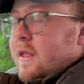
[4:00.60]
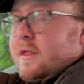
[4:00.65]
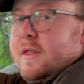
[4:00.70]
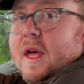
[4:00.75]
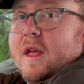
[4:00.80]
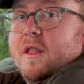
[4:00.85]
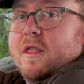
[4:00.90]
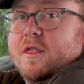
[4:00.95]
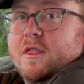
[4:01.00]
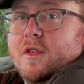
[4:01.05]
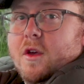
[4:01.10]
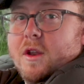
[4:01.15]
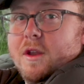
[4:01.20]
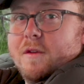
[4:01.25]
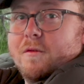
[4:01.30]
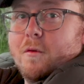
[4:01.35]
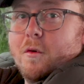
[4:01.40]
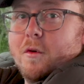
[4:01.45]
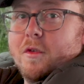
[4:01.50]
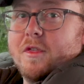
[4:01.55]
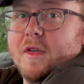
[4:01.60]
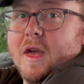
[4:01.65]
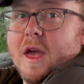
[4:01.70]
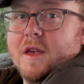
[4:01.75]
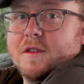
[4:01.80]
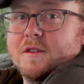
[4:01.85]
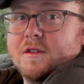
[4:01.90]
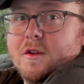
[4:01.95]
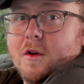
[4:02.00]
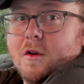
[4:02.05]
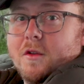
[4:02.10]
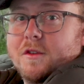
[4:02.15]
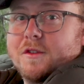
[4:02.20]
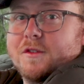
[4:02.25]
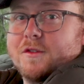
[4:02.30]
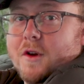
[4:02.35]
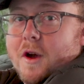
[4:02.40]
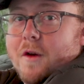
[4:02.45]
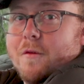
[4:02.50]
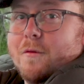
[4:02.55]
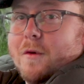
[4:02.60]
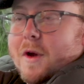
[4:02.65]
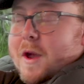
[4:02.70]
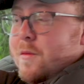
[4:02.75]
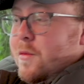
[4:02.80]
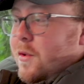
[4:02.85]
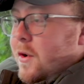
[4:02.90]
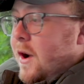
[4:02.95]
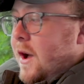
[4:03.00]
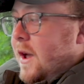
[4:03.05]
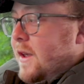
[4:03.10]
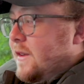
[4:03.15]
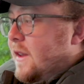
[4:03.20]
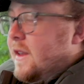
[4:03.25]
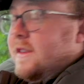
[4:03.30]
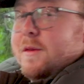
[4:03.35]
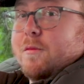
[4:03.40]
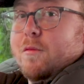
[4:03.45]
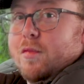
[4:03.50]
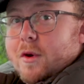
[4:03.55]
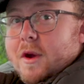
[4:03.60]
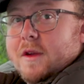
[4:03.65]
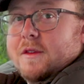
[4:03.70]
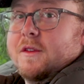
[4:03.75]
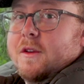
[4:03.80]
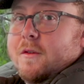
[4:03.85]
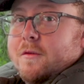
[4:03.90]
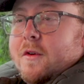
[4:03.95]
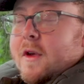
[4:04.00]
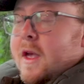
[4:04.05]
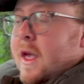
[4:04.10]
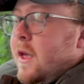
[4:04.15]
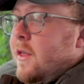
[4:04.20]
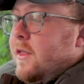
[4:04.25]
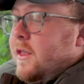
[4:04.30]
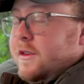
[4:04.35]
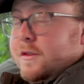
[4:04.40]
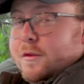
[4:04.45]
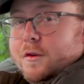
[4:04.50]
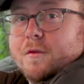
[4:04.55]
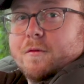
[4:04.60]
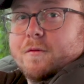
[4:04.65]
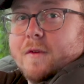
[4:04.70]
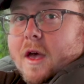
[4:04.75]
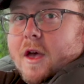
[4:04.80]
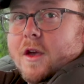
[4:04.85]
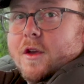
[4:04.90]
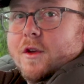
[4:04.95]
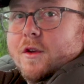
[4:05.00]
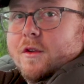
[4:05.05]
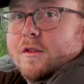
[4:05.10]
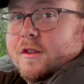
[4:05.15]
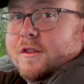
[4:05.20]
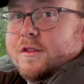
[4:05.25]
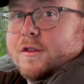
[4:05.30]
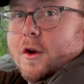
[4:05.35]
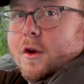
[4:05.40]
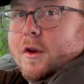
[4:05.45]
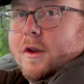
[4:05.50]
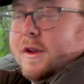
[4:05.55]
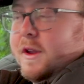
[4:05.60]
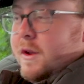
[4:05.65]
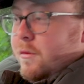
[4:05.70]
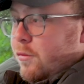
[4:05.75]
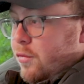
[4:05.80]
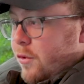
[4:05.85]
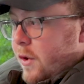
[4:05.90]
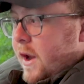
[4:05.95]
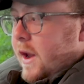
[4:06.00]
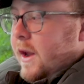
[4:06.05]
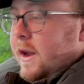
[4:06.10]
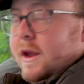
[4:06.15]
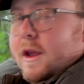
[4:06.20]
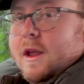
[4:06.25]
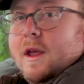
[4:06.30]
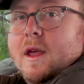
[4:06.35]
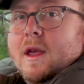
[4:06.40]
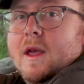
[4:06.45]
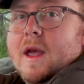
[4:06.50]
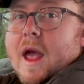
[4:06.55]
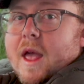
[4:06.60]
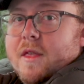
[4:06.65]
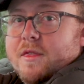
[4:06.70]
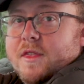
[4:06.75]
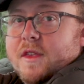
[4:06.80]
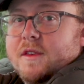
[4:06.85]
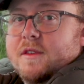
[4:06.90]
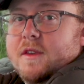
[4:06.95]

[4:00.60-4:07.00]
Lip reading: that $34,000 drive-away price. It's impressive the sort of value that Skoda can bring at this